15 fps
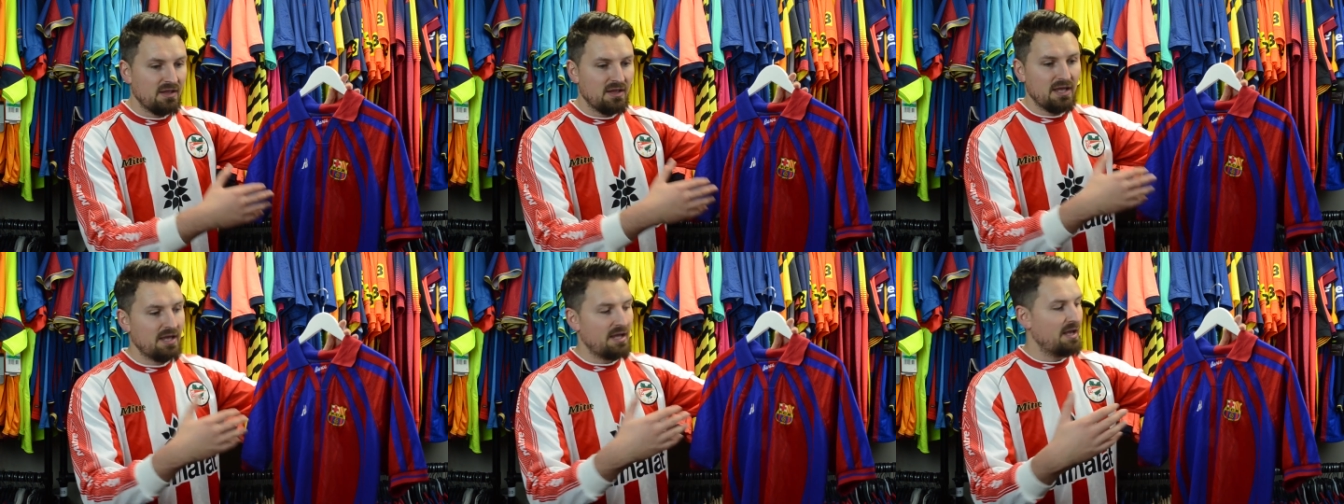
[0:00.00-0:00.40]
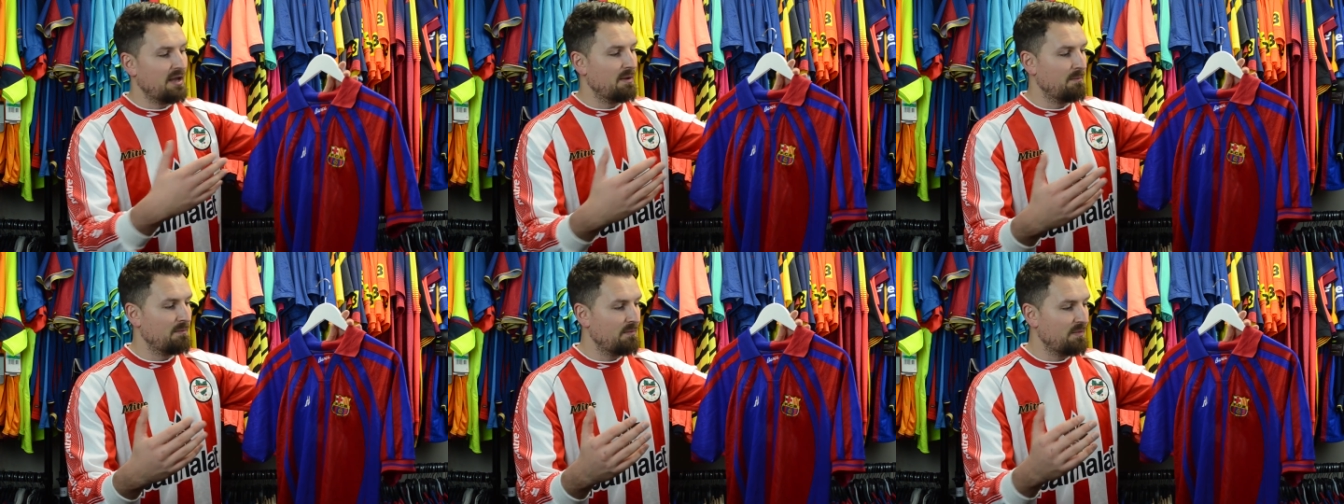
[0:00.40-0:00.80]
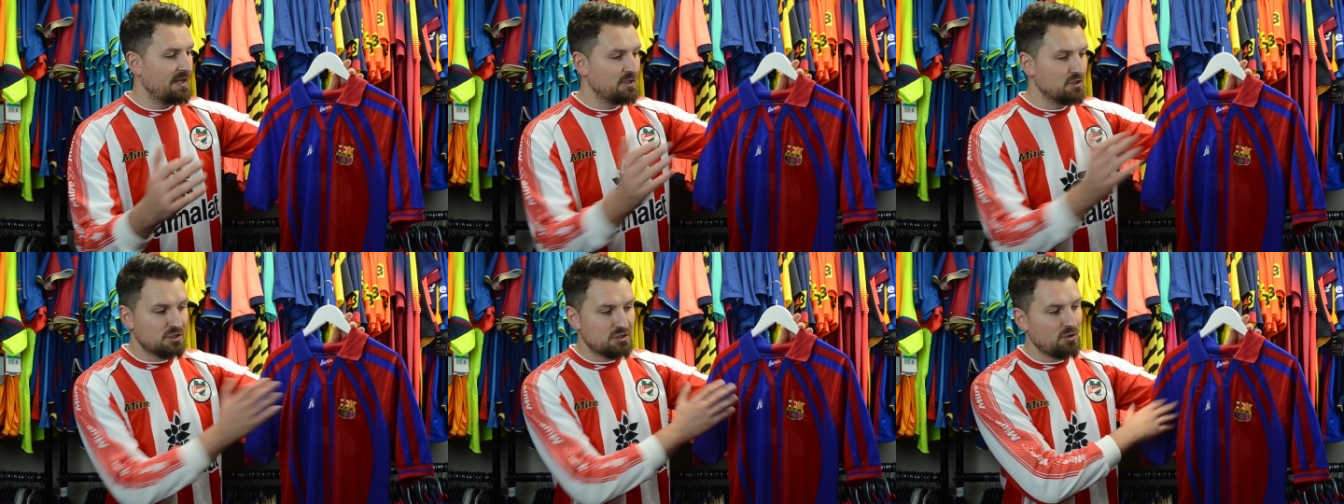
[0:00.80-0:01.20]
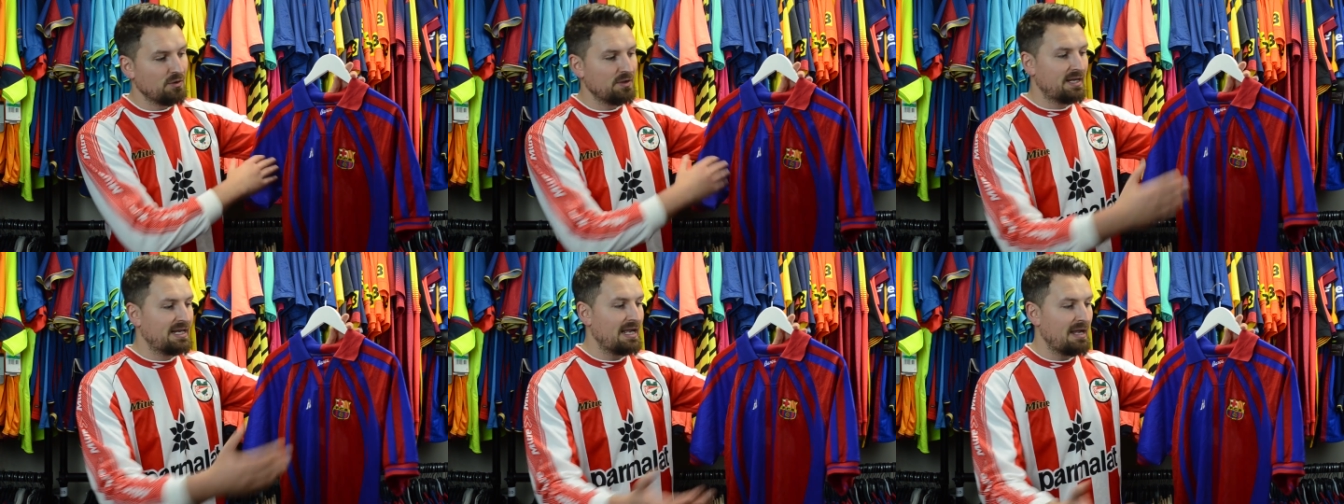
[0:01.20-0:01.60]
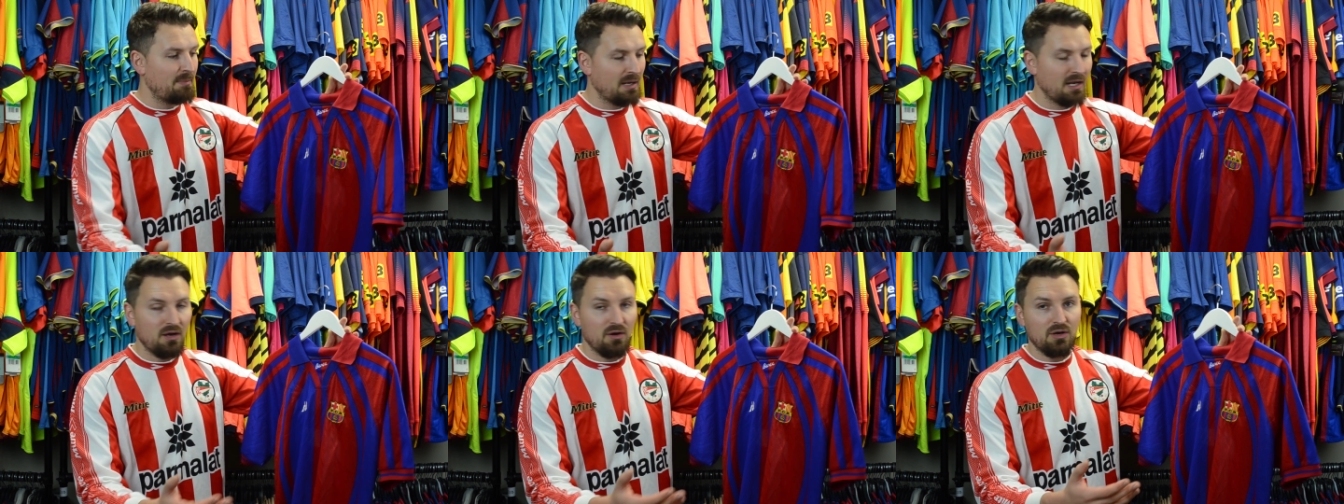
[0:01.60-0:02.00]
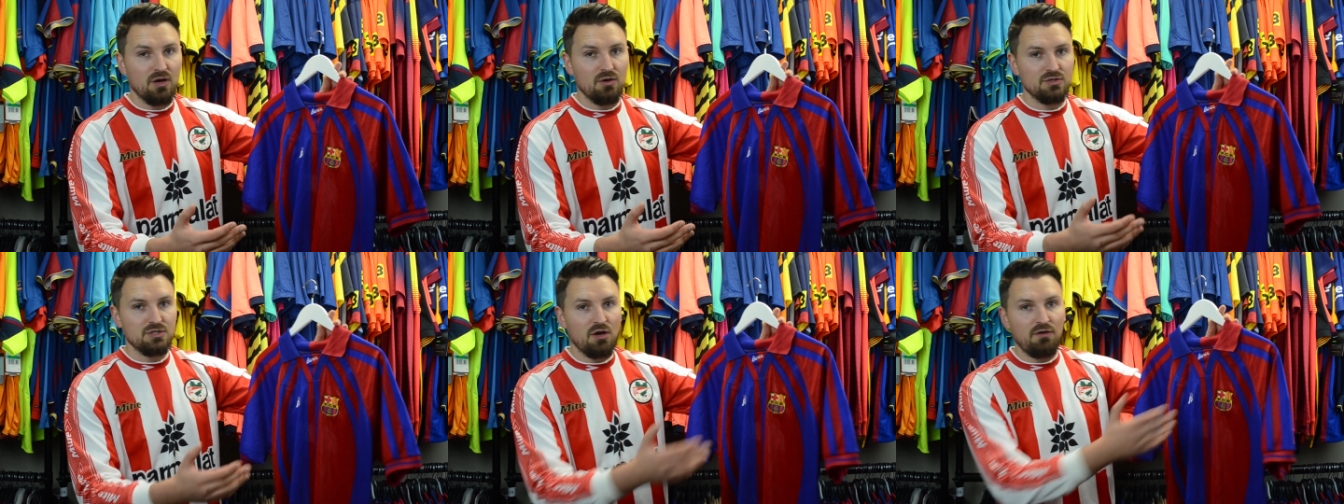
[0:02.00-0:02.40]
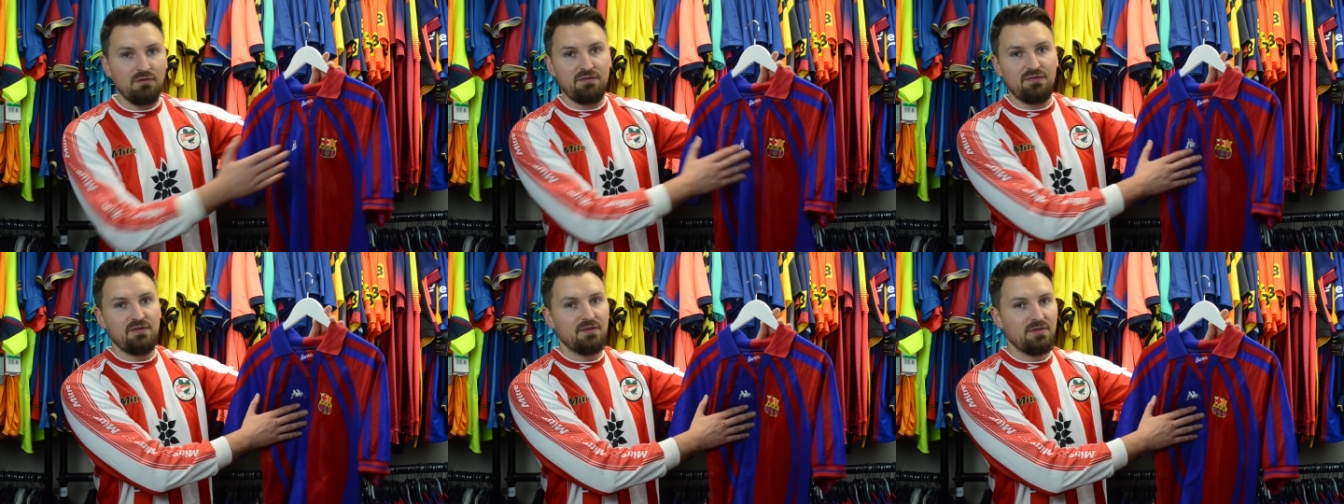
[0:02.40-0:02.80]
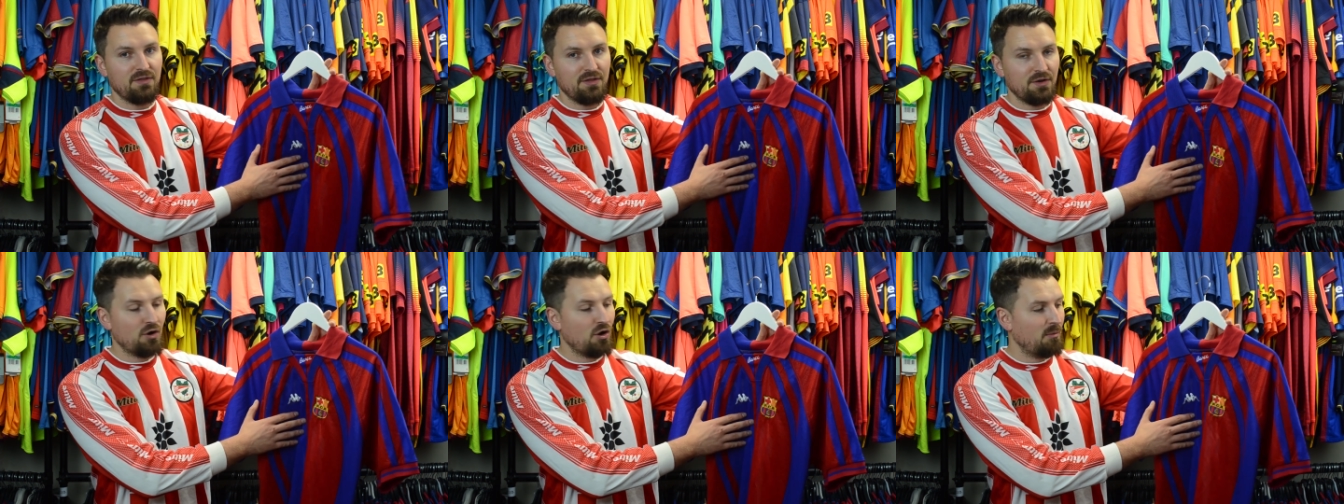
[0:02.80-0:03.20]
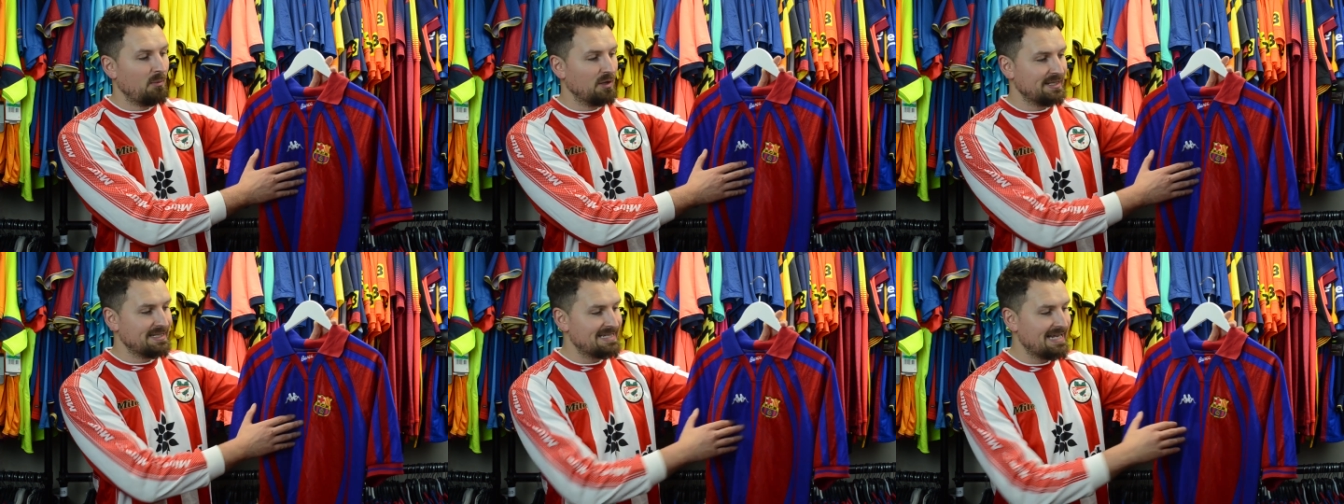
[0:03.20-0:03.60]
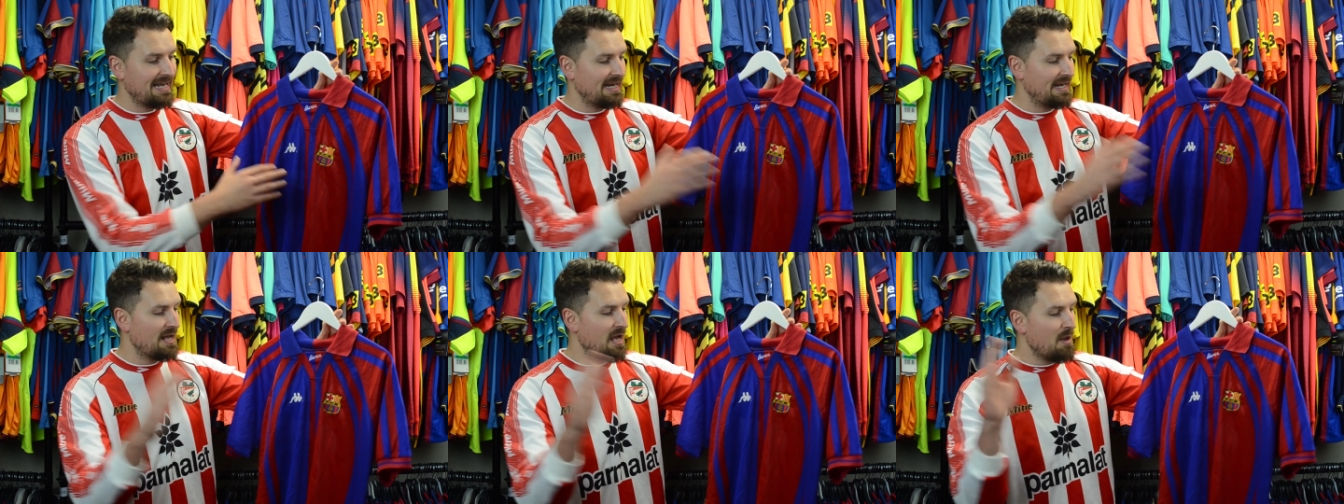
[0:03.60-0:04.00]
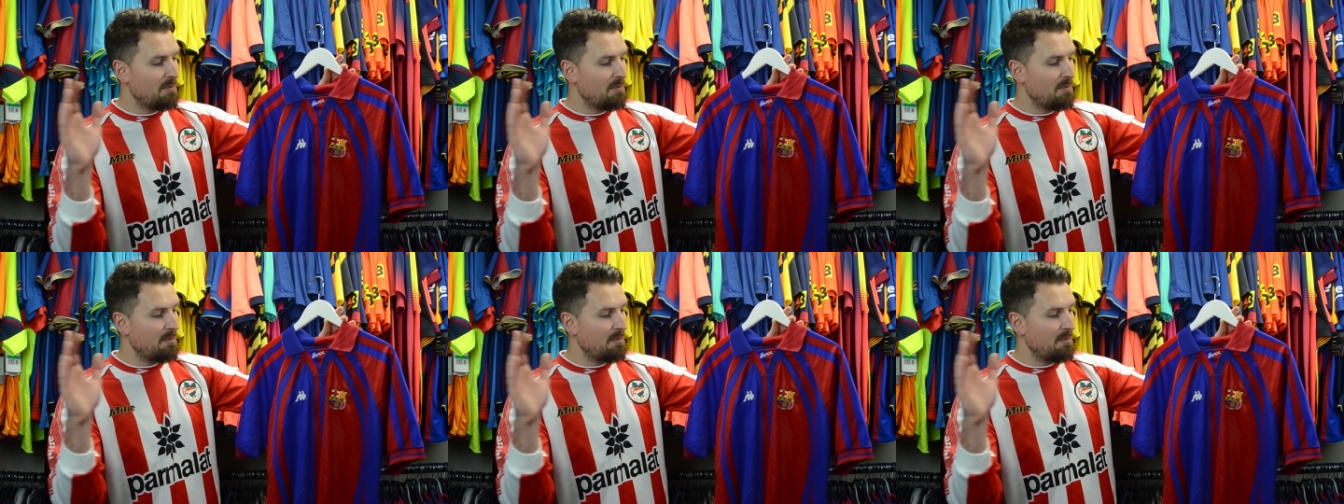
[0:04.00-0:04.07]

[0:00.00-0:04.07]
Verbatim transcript: um, they just took the Kappa logos off the normal design.